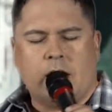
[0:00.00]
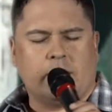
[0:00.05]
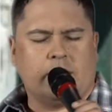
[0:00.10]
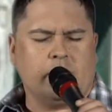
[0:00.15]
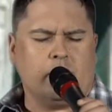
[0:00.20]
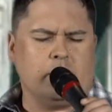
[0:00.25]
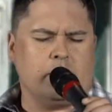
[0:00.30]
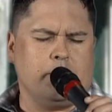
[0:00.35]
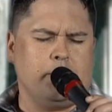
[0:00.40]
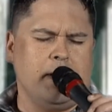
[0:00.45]

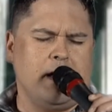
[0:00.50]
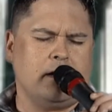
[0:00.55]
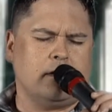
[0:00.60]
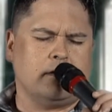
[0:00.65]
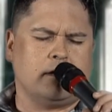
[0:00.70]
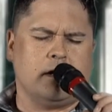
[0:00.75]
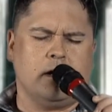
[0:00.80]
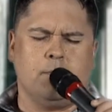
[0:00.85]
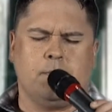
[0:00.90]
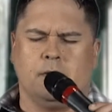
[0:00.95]
Thought about
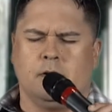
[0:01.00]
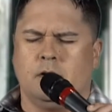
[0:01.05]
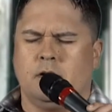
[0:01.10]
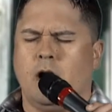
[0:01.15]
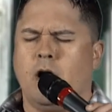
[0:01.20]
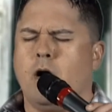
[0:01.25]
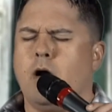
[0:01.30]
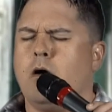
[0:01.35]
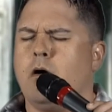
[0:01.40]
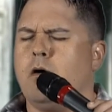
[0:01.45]
a couple
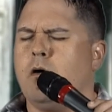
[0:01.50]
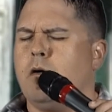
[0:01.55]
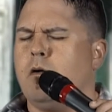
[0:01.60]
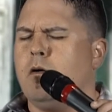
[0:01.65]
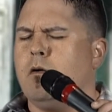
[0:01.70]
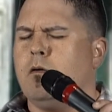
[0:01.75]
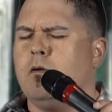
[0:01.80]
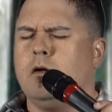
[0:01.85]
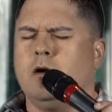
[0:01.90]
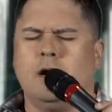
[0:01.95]

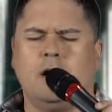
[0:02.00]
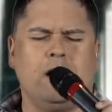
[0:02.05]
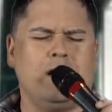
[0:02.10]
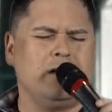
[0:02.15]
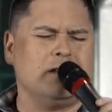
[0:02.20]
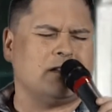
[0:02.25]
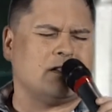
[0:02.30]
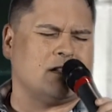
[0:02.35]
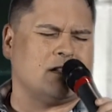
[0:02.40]
long lost